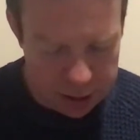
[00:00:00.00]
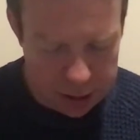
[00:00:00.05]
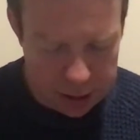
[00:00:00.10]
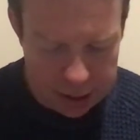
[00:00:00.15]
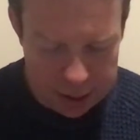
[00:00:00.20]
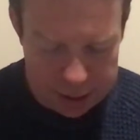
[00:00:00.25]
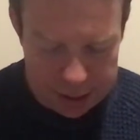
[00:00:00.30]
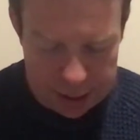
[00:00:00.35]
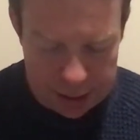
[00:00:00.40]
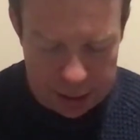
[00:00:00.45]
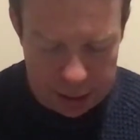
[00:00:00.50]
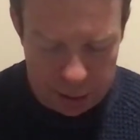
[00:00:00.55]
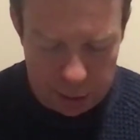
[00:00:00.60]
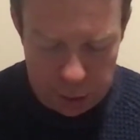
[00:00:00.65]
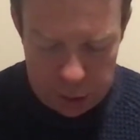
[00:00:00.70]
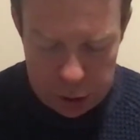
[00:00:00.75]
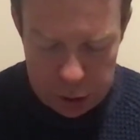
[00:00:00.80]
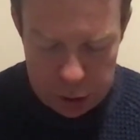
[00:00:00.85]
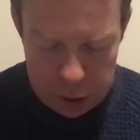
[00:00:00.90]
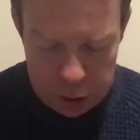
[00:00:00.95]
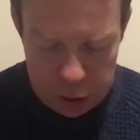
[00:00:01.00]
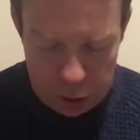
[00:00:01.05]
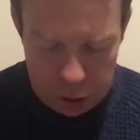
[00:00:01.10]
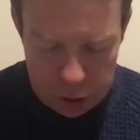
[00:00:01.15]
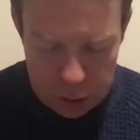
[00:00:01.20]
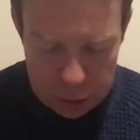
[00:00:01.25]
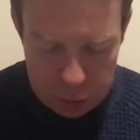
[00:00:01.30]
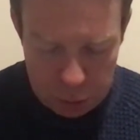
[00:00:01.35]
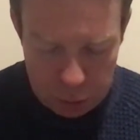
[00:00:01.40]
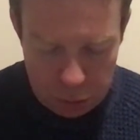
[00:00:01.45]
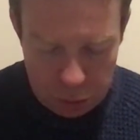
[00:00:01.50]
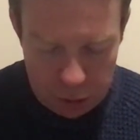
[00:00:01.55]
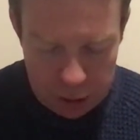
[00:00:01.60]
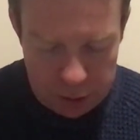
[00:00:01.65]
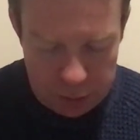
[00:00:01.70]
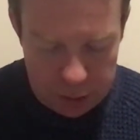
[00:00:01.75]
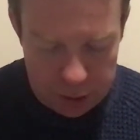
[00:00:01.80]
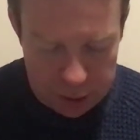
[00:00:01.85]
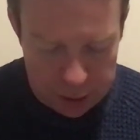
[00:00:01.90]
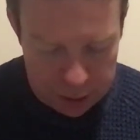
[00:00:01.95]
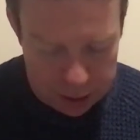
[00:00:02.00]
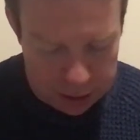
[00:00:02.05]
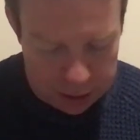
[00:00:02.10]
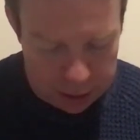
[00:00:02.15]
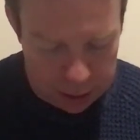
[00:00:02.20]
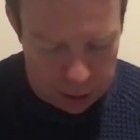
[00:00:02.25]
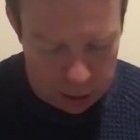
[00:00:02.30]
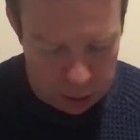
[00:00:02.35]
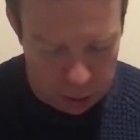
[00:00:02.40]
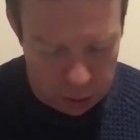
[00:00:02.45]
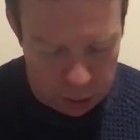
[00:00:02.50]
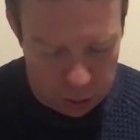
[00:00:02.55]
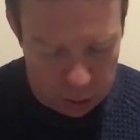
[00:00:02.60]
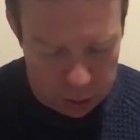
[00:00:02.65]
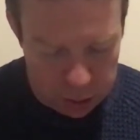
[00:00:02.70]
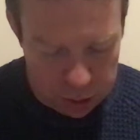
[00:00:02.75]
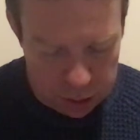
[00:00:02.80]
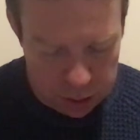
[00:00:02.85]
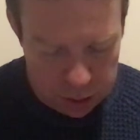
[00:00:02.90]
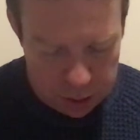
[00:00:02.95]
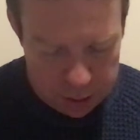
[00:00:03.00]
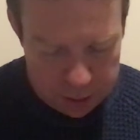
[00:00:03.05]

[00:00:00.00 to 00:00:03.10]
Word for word: That's language that John has previously used